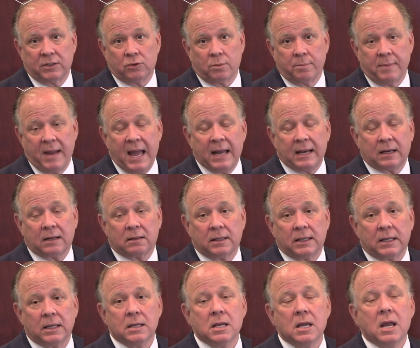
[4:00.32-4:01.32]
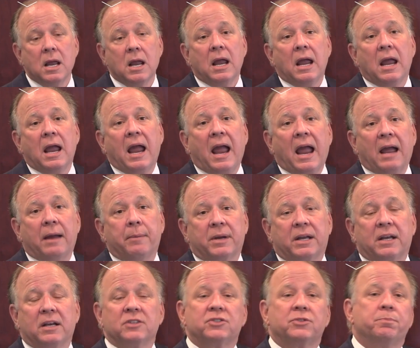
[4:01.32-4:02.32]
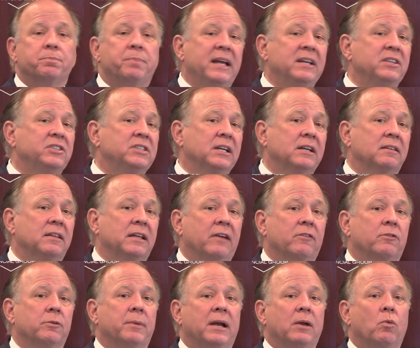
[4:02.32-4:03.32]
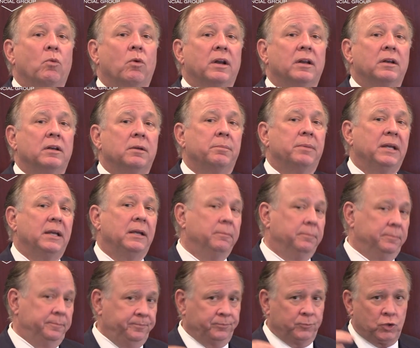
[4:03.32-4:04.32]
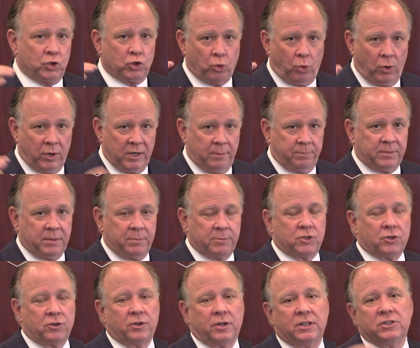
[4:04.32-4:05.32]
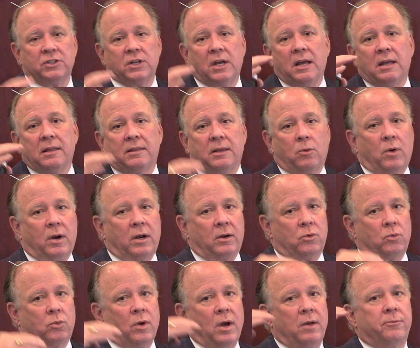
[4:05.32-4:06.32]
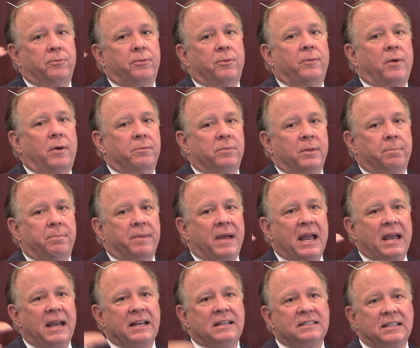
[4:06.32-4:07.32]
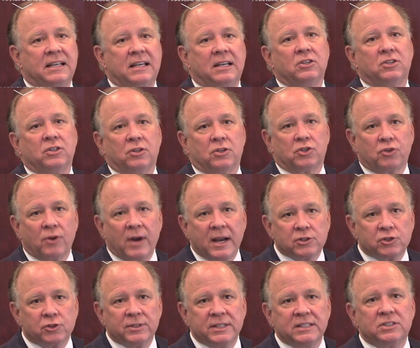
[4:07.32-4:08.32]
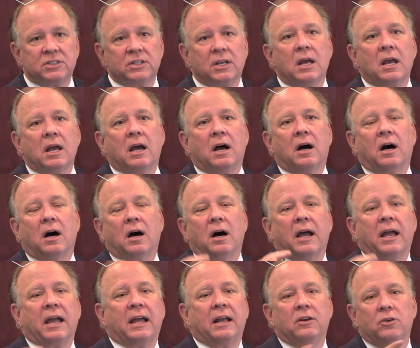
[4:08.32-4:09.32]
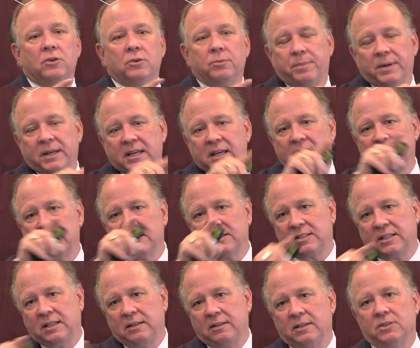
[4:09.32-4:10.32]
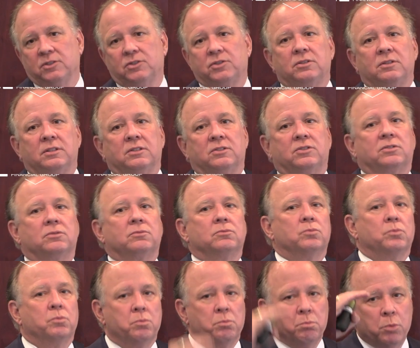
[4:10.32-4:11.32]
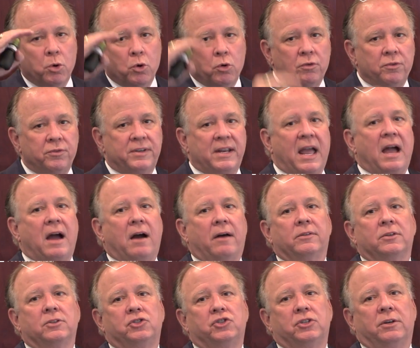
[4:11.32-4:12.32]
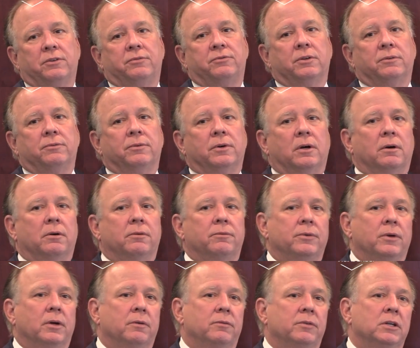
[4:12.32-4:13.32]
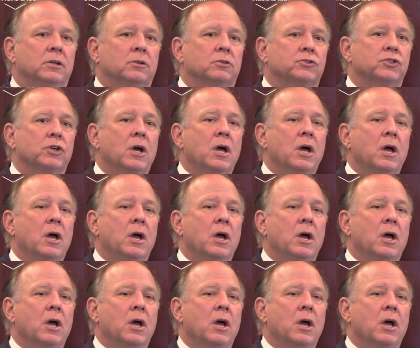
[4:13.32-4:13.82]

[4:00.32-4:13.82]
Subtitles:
dramatically, because basically everybody wanted to be shortening up their maturities. They wanted to run from the banks into the treasuries, and you begin to see this move down the shift of yields.